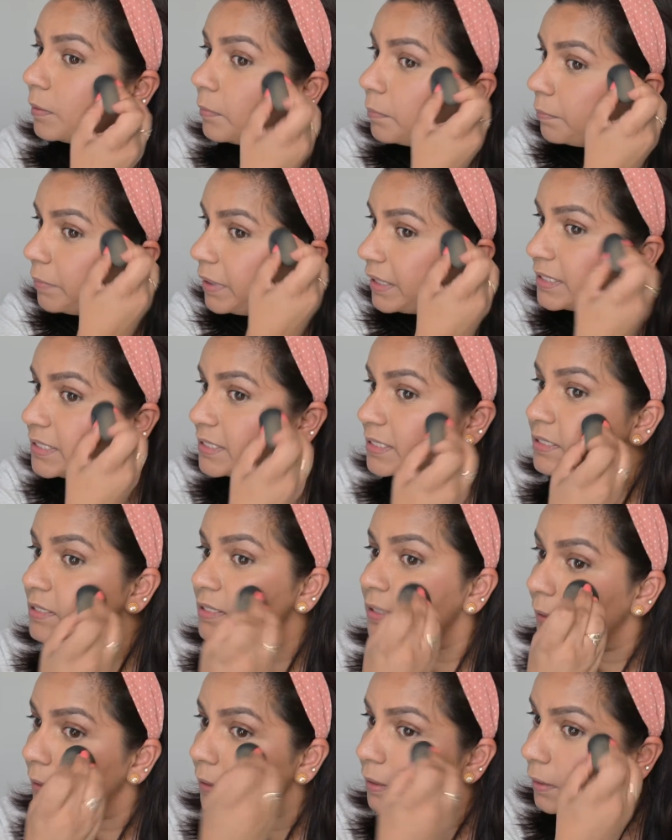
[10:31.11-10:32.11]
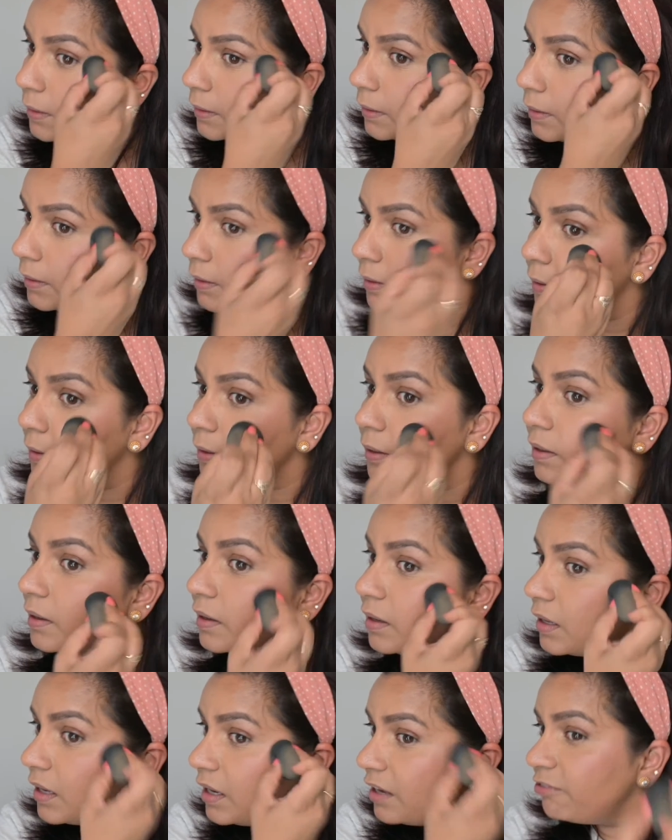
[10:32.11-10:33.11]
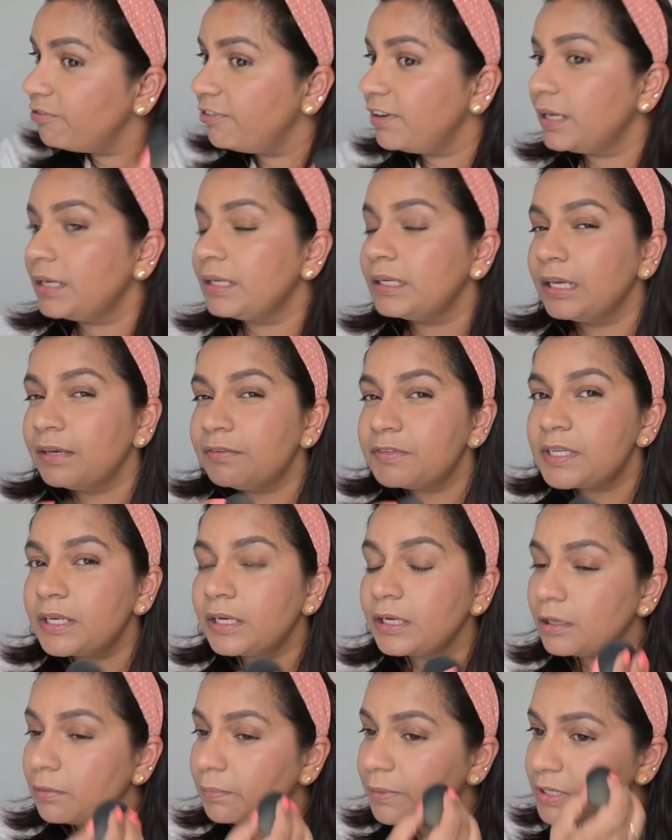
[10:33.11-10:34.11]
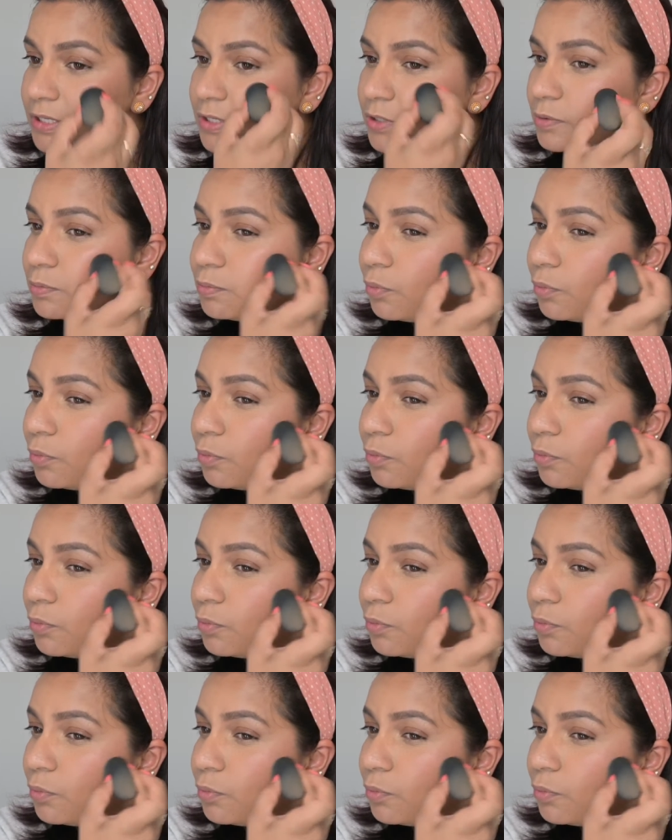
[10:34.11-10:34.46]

but still I feel it gives a little bit